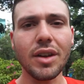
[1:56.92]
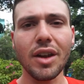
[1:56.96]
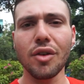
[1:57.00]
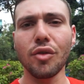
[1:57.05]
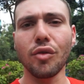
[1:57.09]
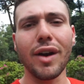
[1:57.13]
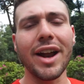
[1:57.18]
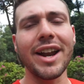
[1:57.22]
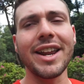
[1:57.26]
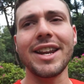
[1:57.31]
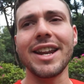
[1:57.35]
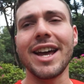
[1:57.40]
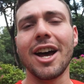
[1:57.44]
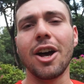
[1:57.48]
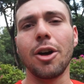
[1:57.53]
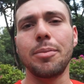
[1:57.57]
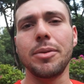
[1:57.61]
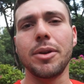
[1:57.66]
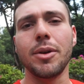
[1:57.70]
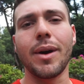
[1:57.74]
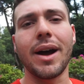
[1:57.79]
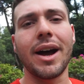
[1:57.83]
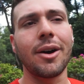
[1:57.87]
ready to
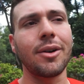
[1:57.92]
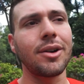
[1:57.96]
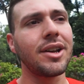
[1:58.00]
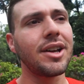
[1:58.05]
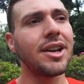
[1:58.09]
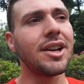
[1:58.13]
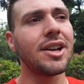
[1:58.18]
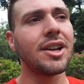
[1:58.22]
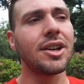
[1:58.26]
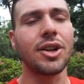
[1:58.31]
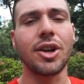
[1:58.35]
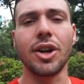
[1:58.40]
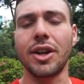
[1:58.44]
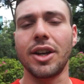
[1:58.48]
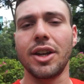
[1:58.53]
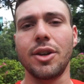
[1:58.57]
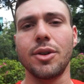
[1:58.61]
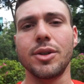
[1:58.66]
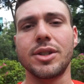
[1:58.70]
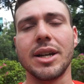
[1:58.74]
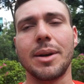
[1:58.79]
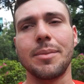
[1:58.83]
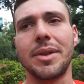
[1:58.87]
help you out, cooking
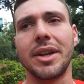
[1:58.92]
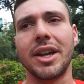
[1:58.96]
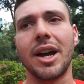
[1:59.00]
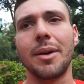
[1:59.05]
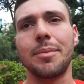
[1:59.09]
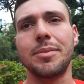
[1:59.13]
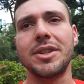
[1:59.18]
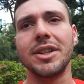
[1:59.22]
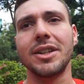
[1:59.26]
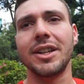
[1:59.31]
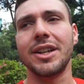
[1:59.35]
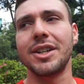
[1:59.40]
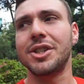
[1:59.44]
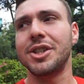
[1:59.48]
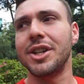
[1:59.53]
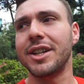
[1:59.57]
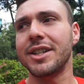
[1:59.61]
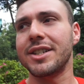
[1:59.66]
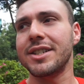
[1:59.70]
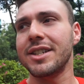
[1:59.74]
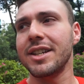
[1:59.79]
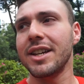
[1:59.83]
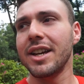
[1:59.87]
you something up
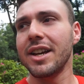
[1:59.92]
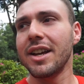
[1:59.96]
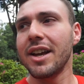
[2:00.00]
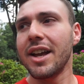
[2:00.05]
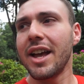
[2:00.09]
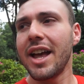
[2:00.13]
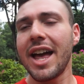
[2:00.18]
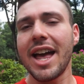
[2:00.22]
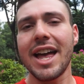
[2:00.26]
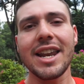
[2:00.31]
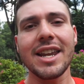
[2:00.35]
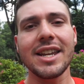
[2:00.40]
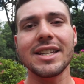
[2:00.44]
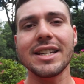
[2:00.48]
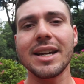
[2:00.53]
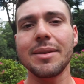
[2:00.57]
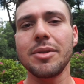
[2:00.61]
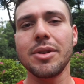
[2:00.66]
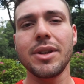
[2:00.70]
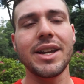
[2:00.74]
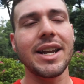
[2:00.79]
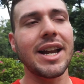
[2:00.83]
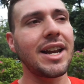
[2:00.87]
delicious.
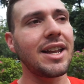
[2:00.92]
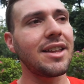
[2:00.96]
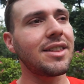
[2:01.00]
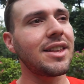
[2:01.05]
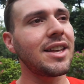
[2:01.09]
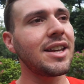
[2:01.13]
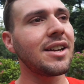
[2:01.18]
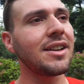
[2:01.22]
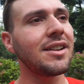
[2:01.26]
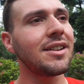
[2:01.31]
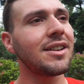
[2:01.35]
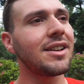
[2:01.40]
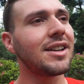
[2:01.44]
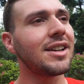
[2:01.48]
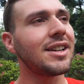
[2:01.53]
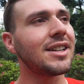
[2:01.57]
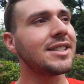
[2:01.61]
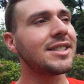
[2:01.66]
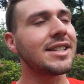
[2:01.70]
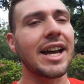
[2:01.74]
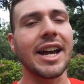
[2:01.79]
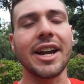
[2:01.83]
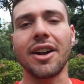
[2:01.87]
Anytime you need anything,
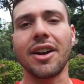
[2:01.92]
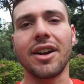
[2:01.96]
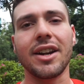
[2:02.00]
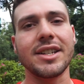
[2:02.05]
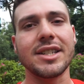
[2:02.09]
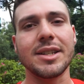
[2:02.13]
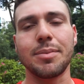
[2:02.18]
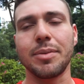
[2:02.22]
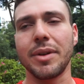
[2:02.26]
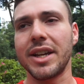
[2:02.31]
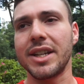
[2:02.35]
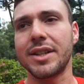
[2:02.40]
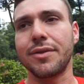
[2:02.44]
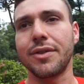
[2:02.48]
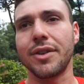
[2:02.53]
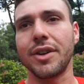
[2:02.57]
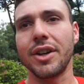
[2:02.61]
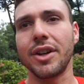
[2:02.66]
Saigon is the place for